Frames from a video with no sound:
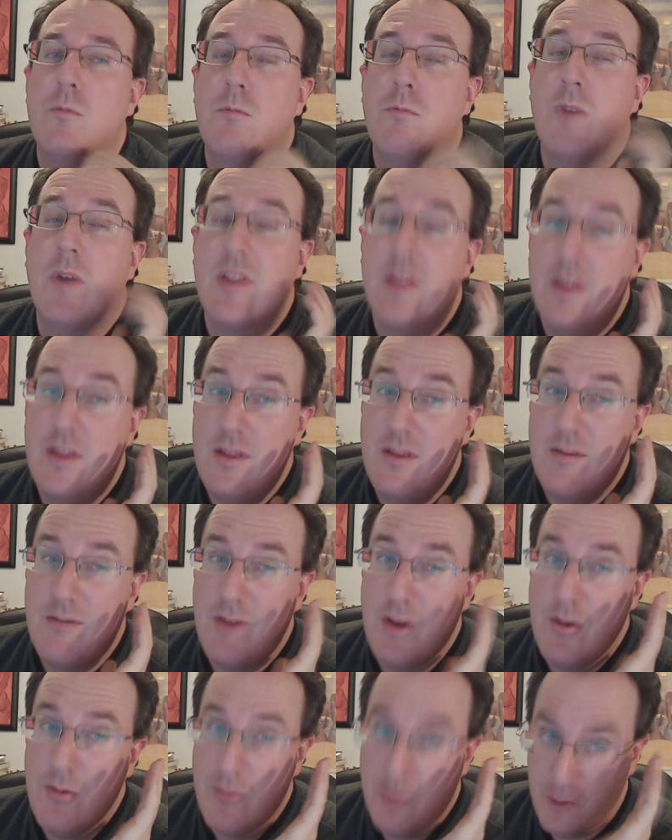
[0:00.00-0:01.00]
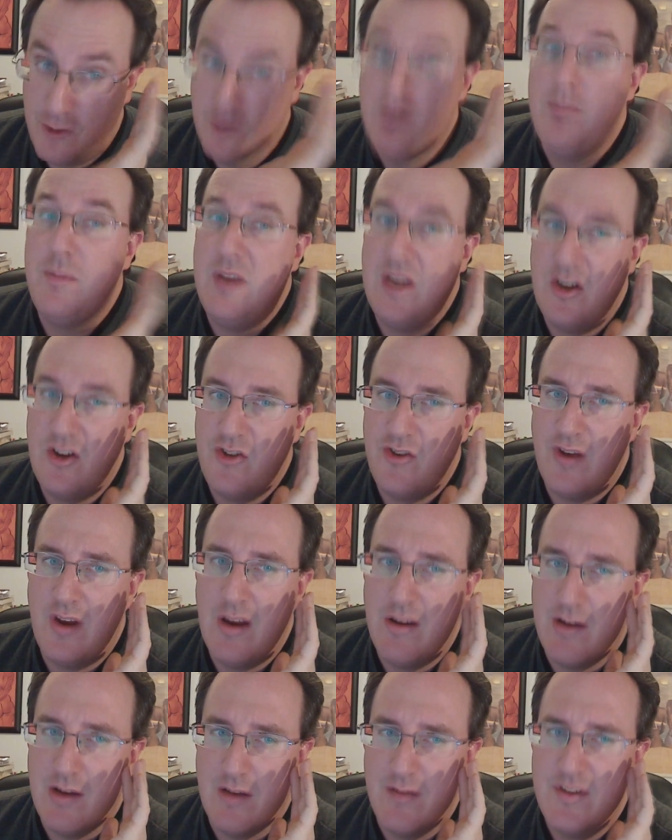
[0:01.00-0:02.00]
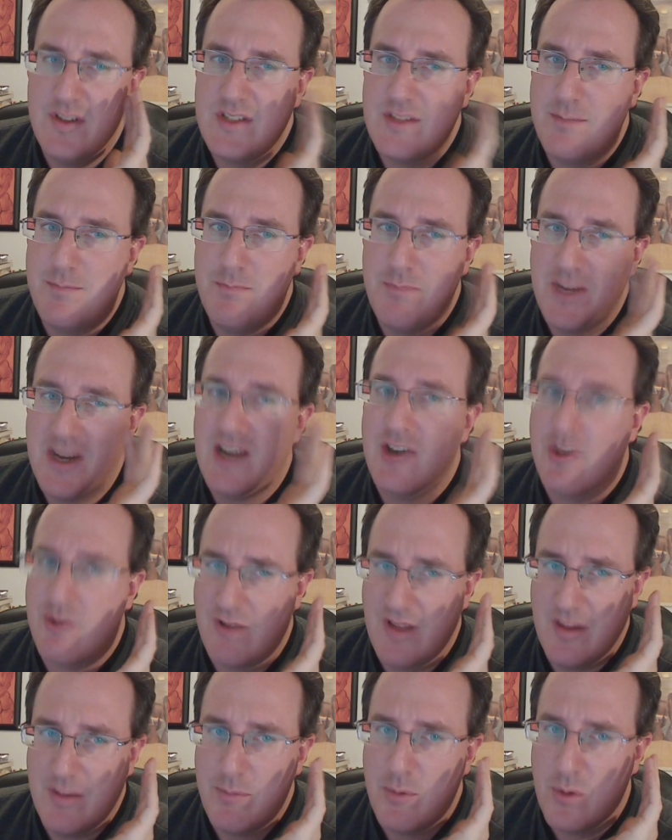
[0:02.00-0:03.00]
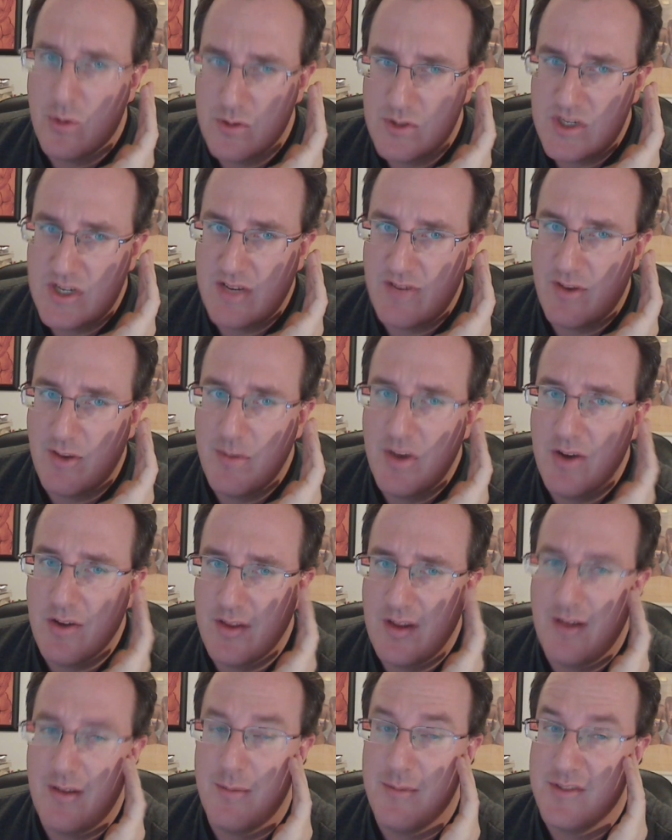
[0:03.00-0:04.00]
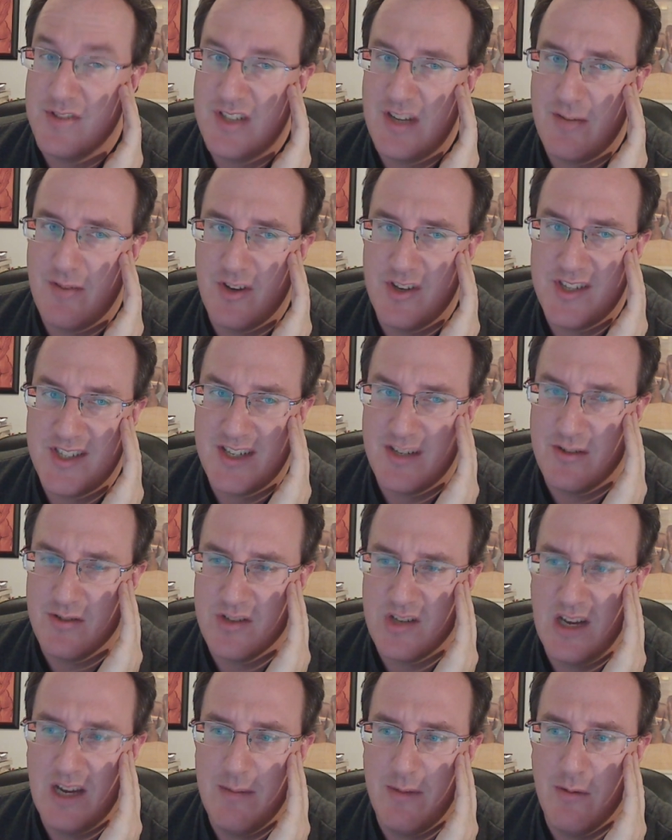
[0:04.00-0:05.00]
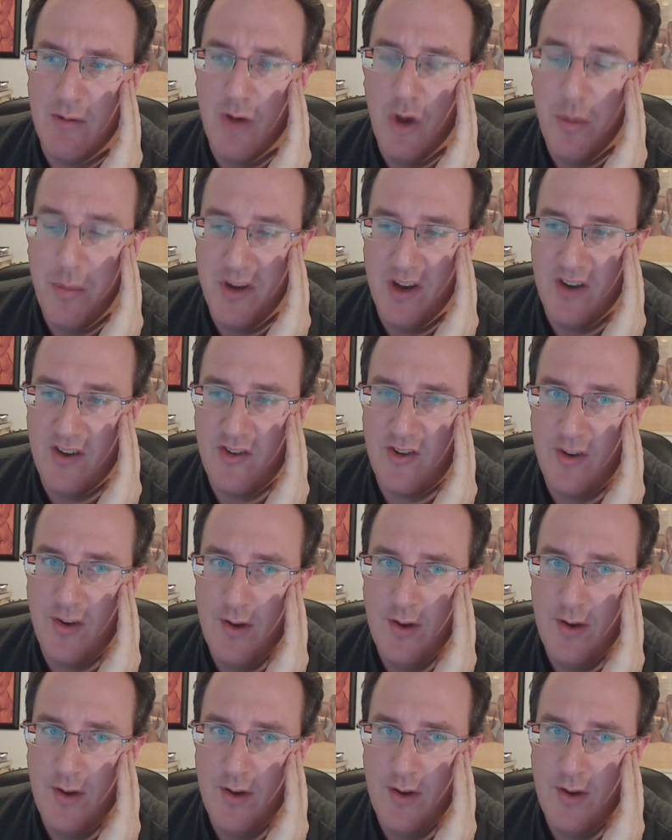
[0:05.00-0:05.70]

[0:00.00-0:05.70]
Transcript: What you should be ashamed of is a bigotry that pours out of your mouth almost every single time you open it.